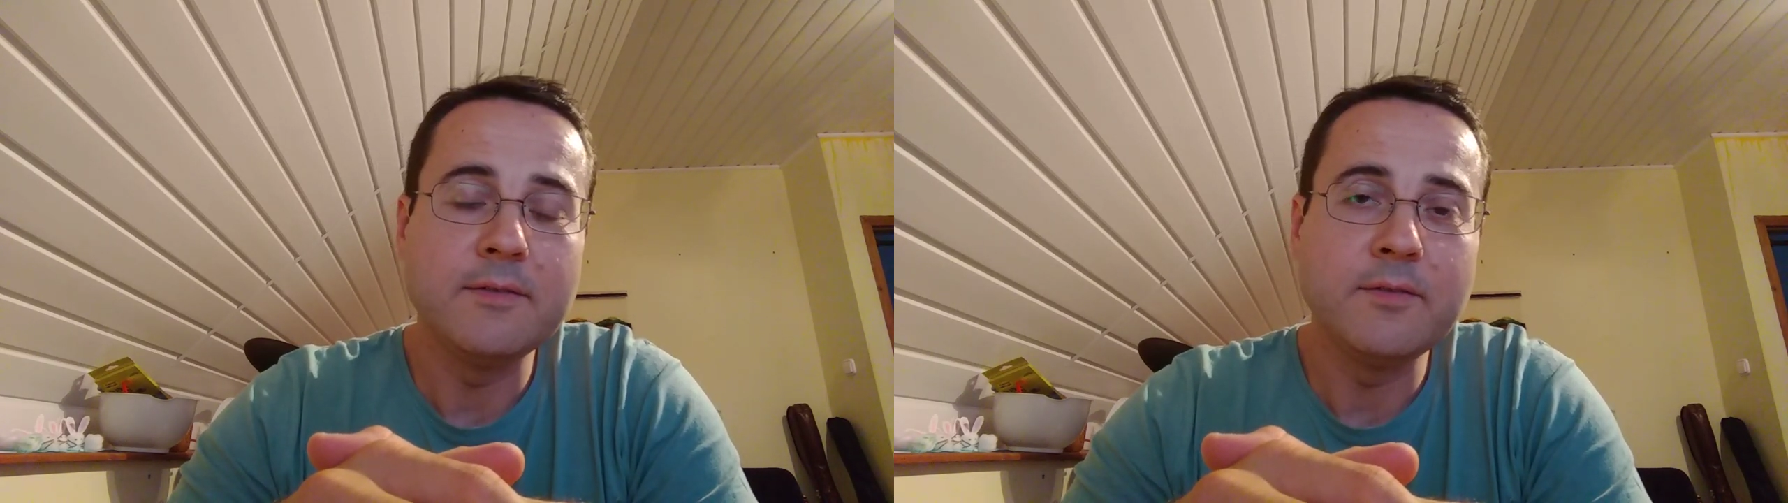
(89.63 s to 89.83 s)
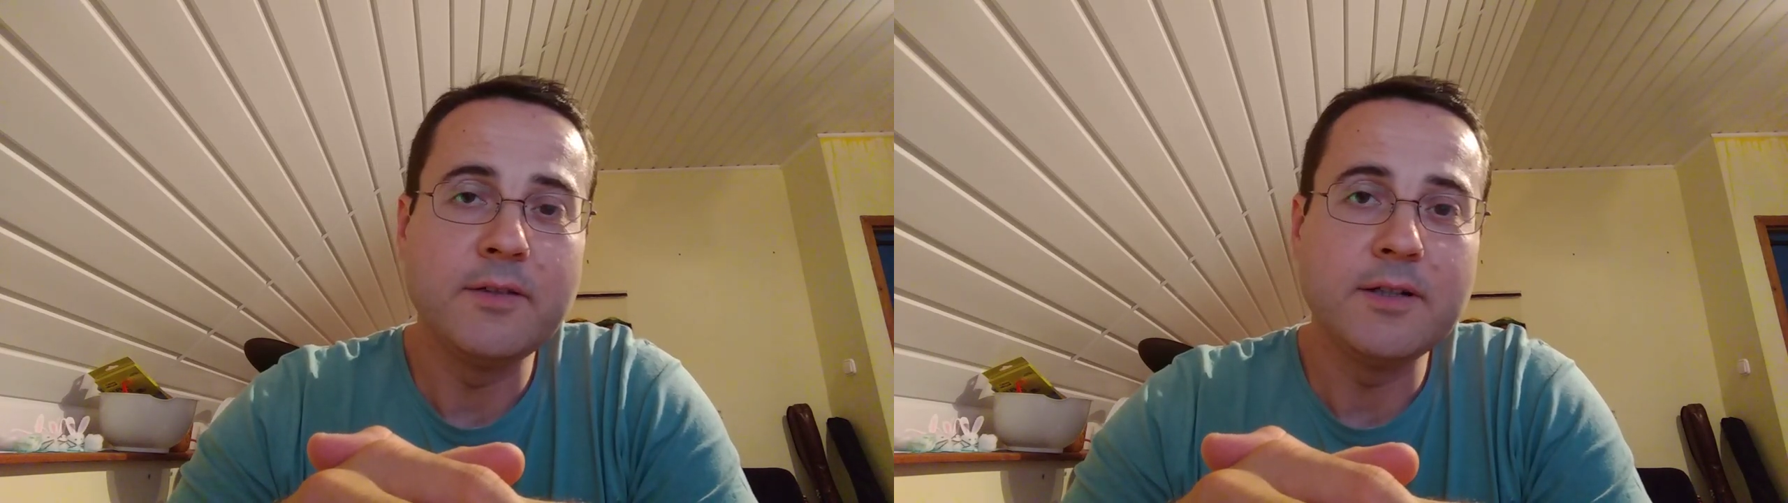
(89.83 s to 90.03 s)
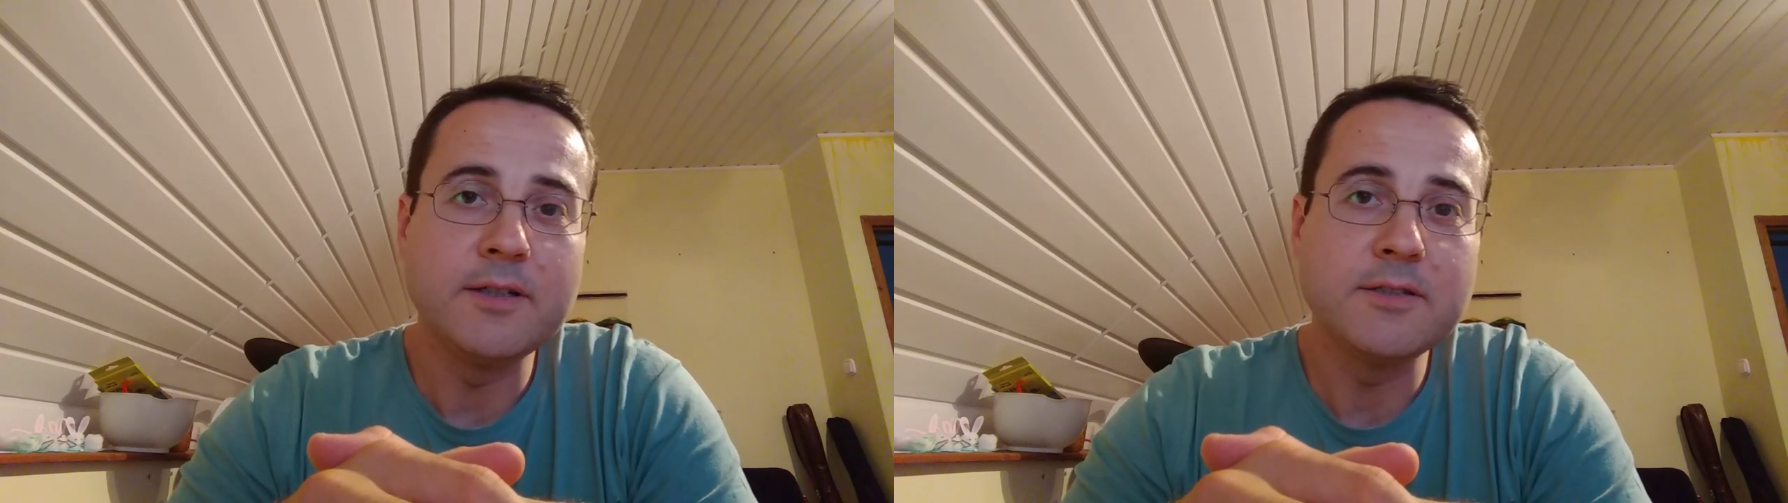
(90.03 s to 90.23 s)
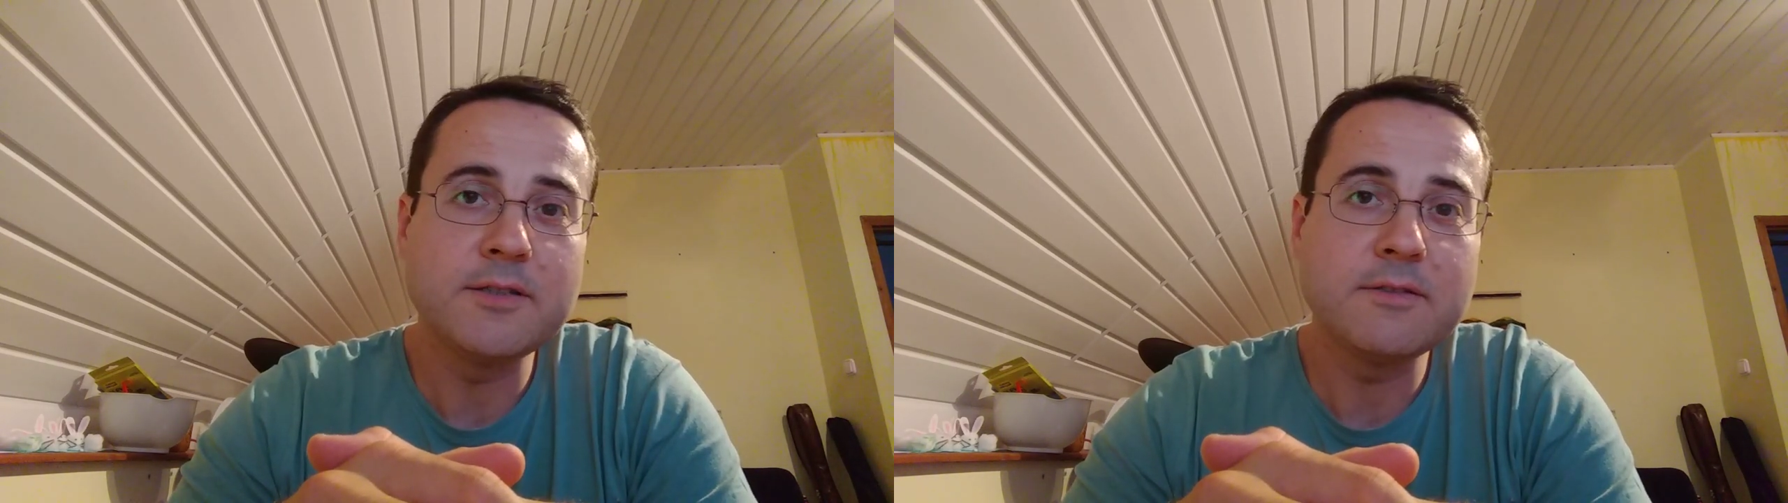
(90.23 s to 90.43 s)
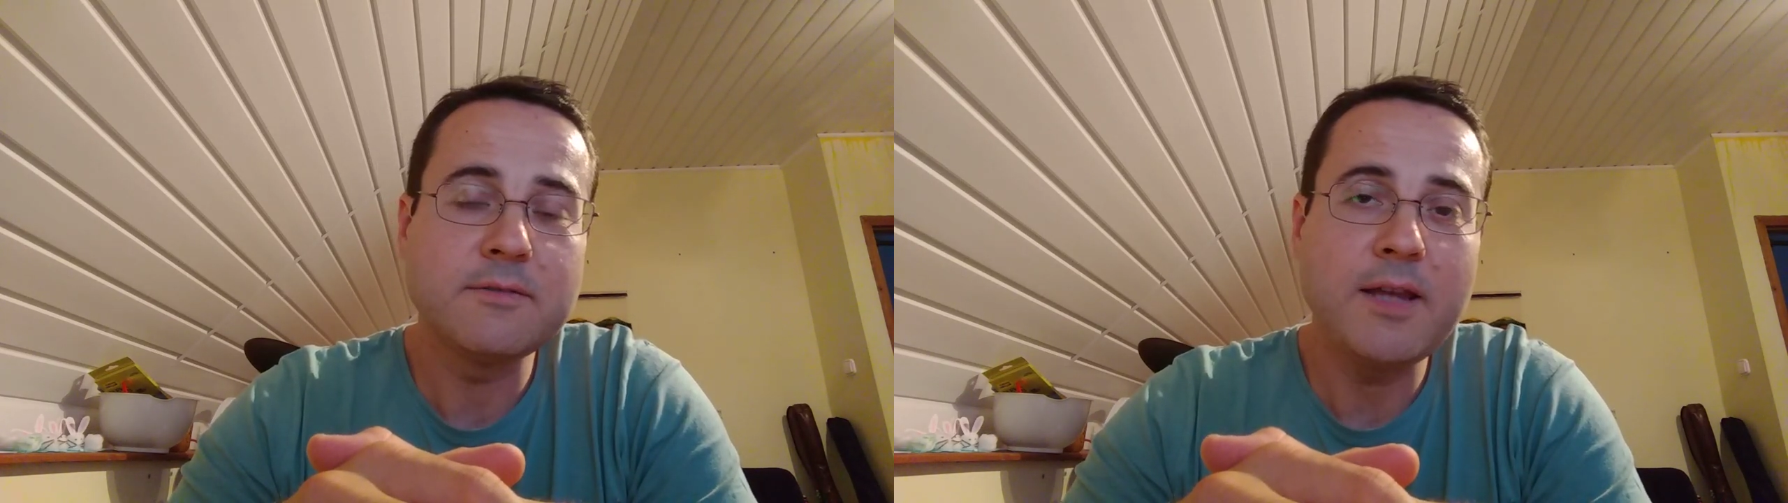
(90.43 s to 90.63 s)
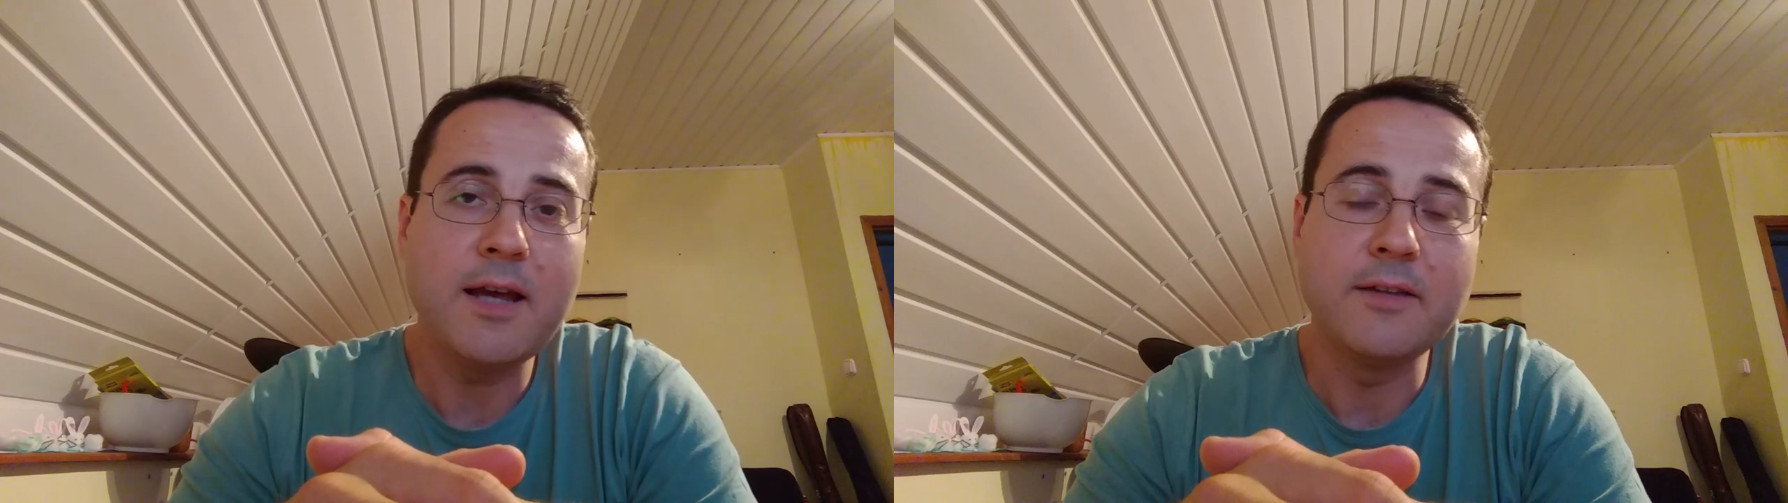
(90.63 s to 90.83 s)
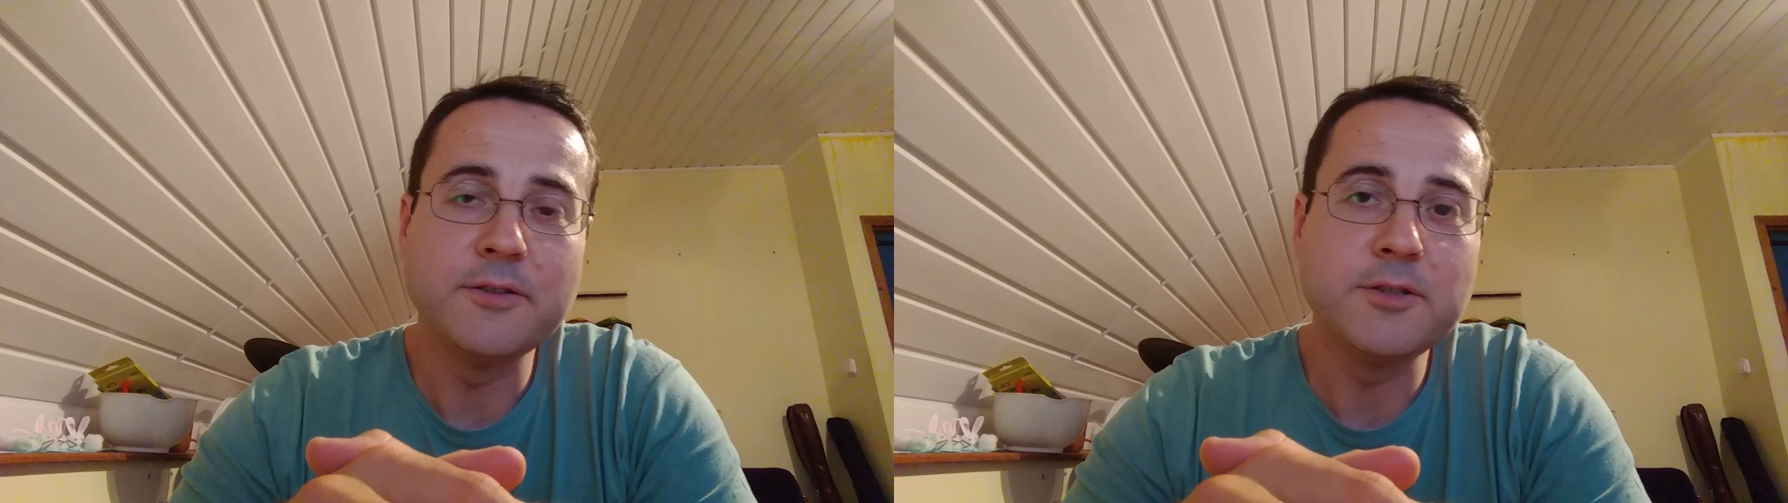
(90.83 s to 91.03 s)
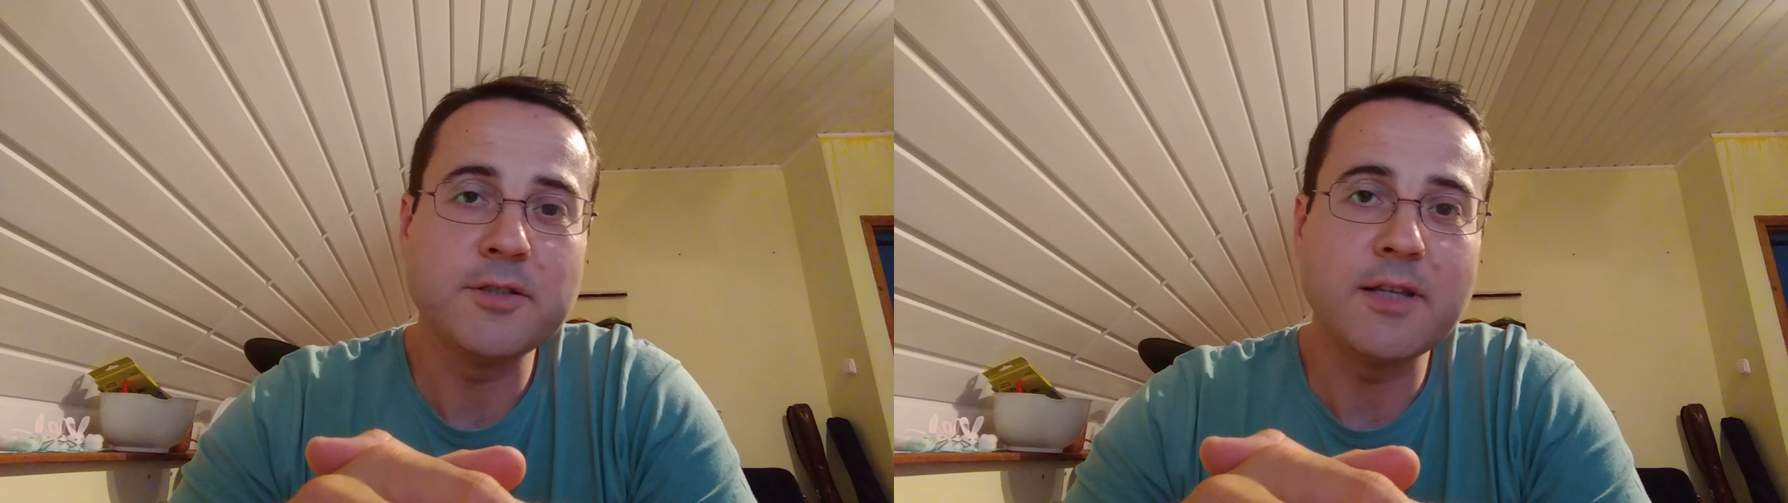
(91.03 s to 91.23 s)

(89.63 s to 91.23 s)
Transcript: there's just